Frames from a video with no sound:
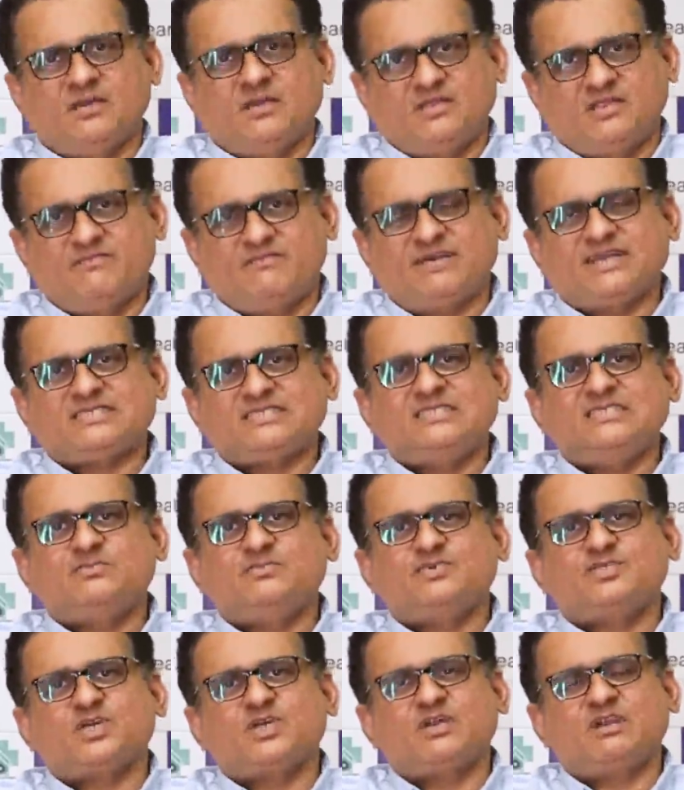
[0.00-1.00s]
The vaccines
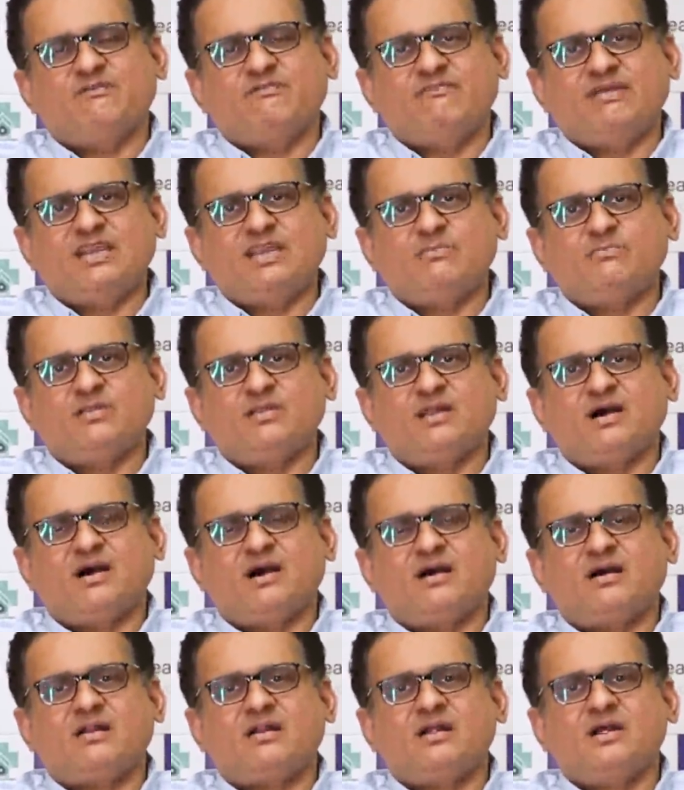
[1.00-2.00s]
which are available
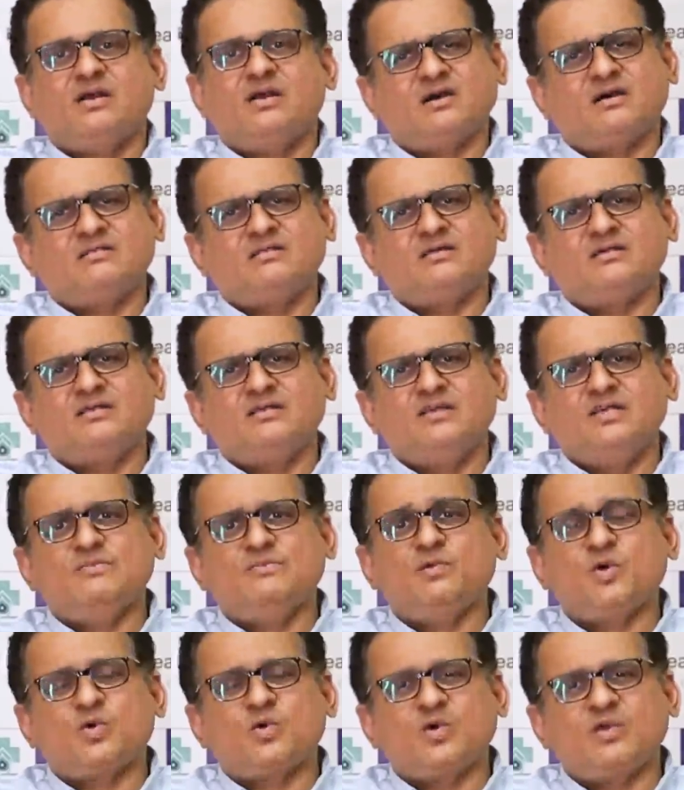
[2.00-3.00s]
are the
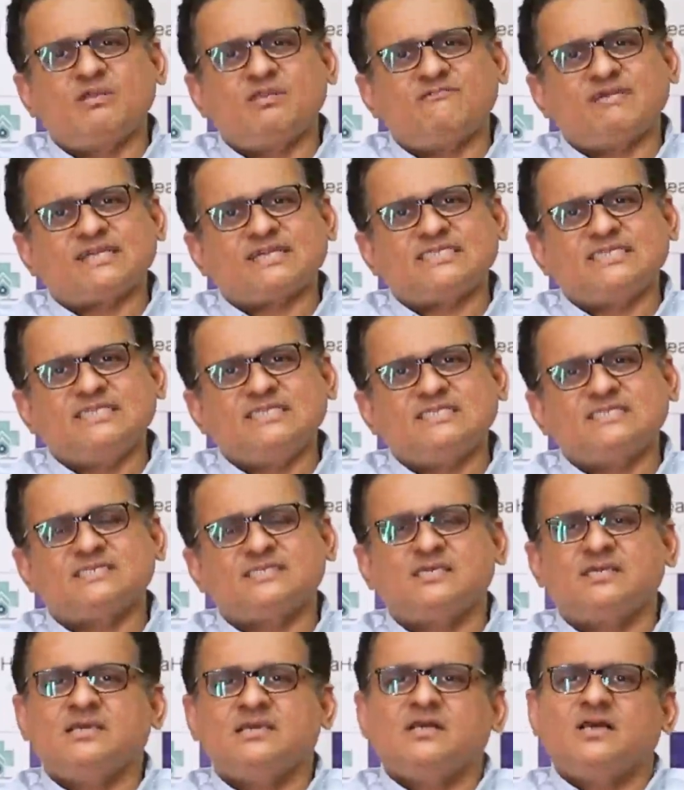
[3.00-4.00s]
pneumococcal
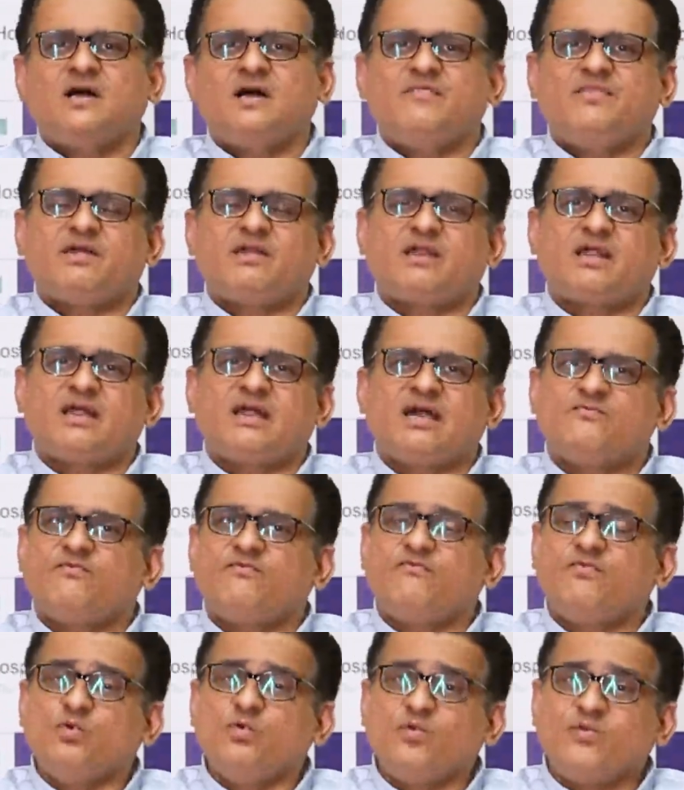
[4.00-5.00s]
vaccines. There are
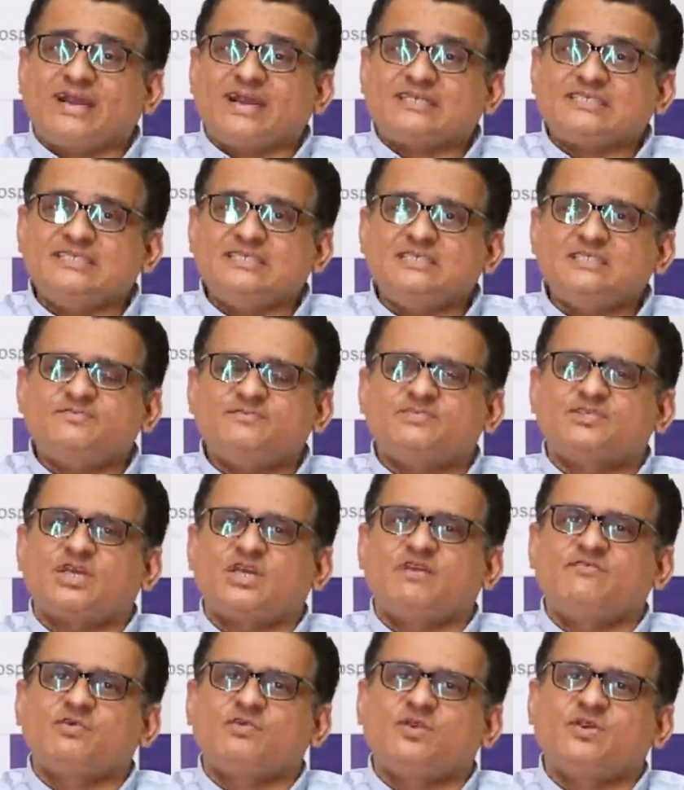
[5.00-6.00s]
flu vaccines which are
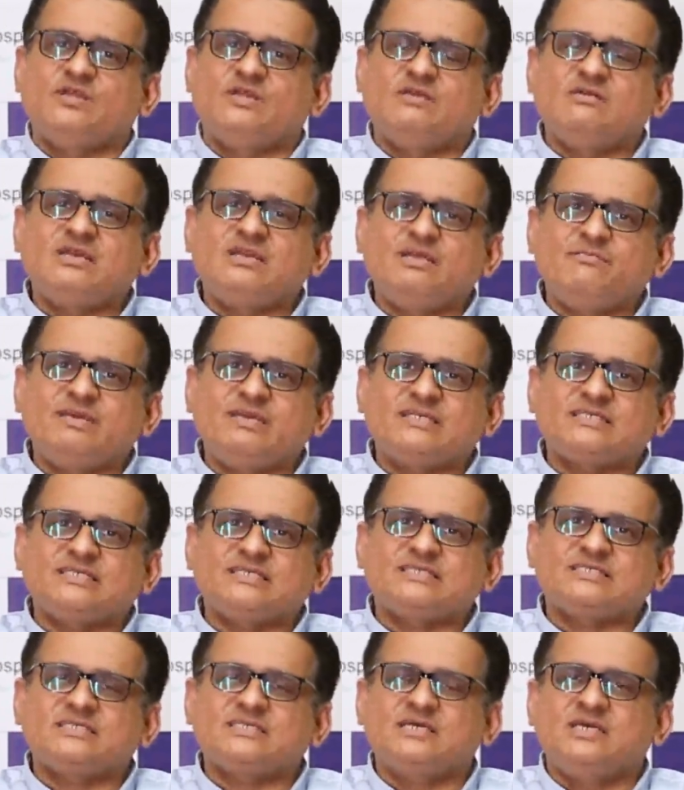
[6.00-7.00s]
given on a yearly
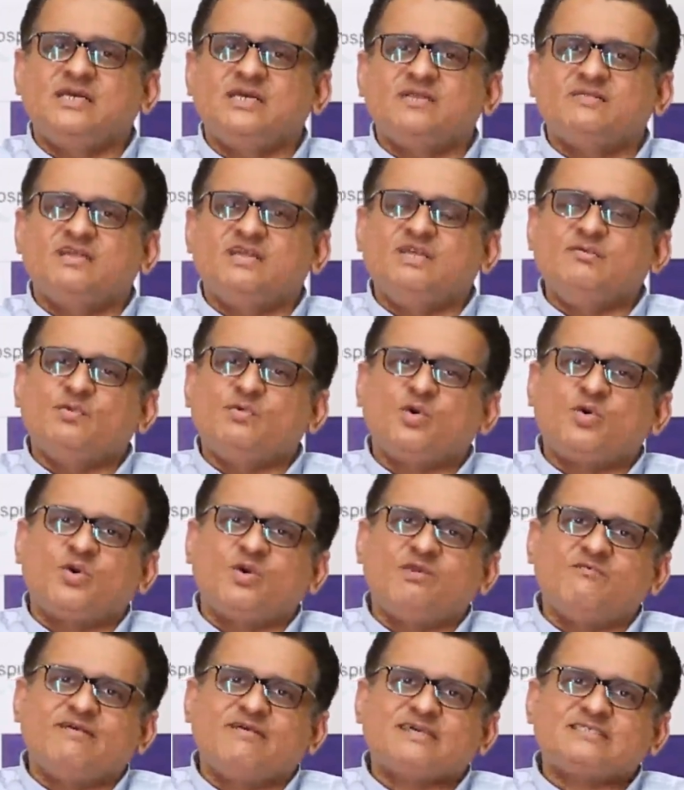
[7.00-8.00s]
basis. The
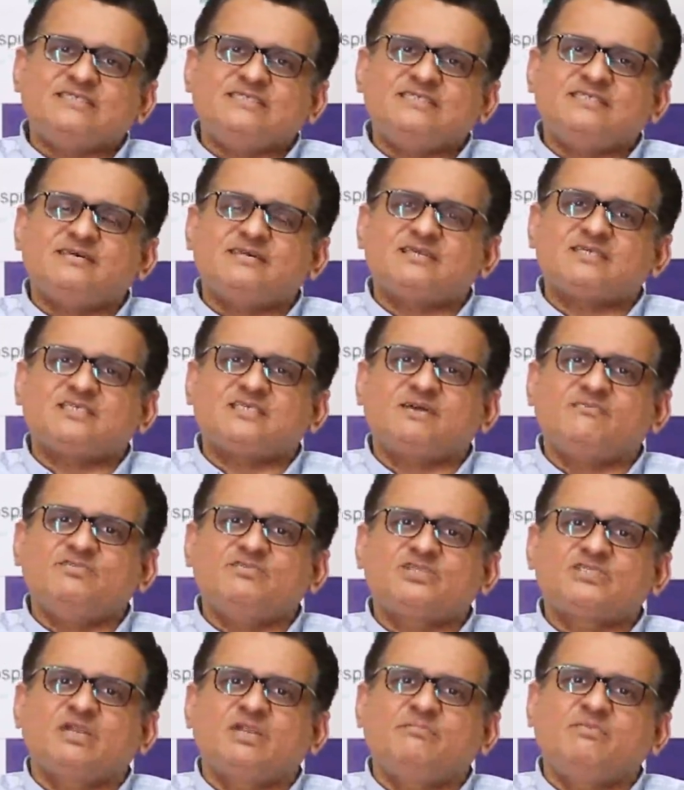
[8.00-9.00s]
pneumococcal vaccines, there are some
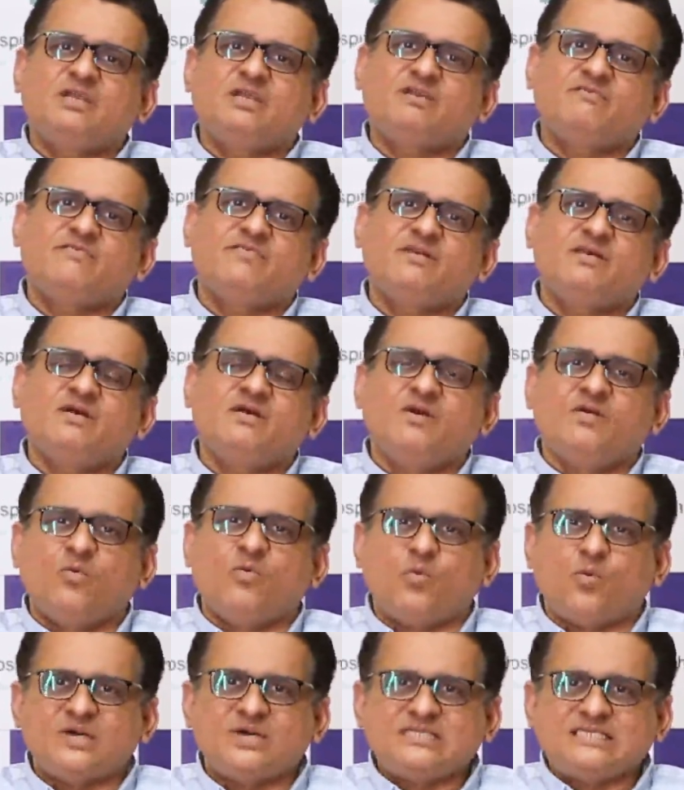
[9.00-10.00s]
which can be given
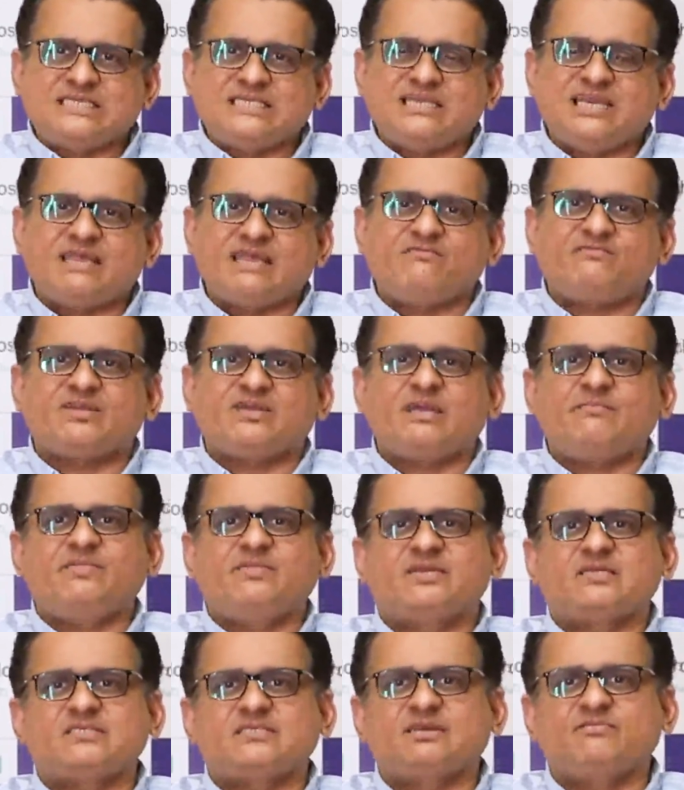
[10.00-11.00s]
once in lifetime.
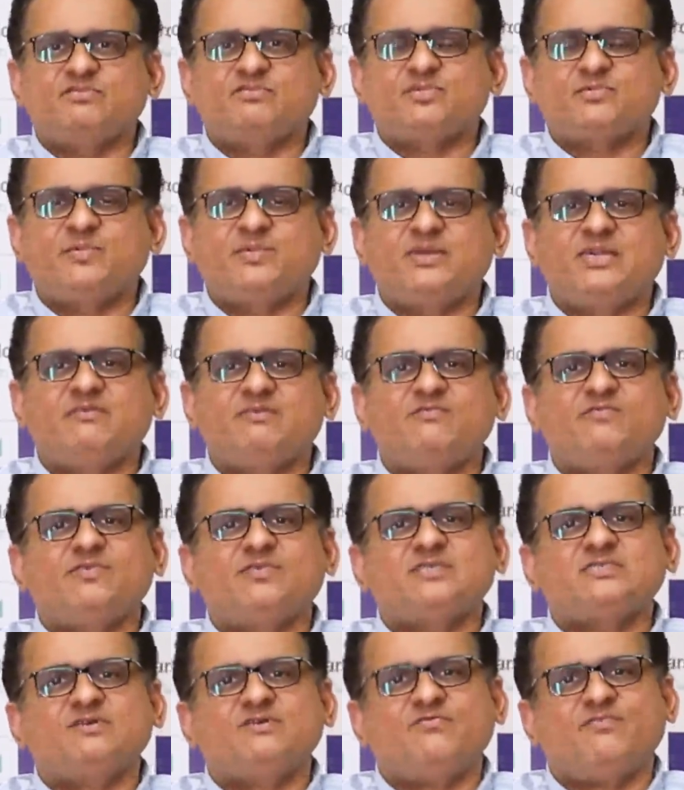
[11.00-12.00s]
There are some which can be given
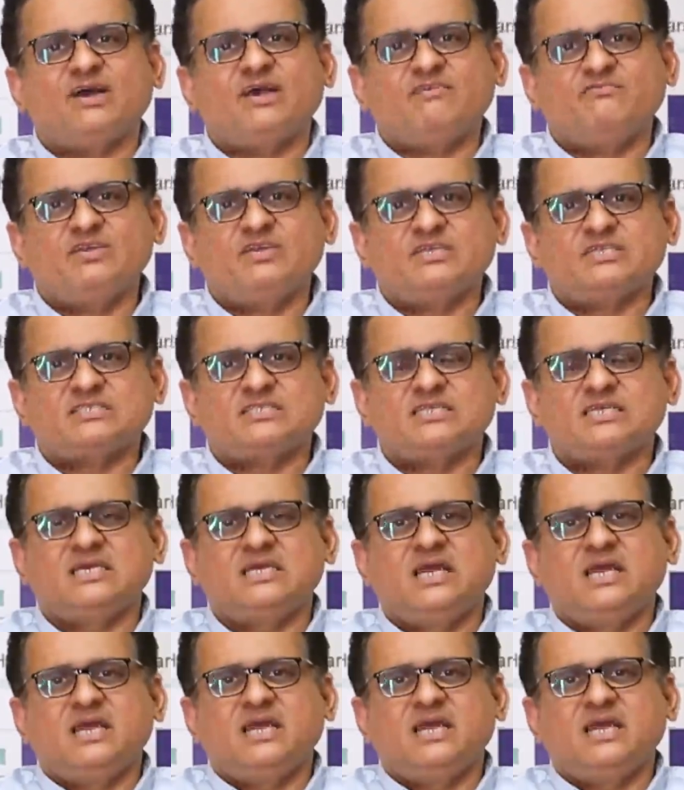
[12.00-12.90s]
once in 5 years.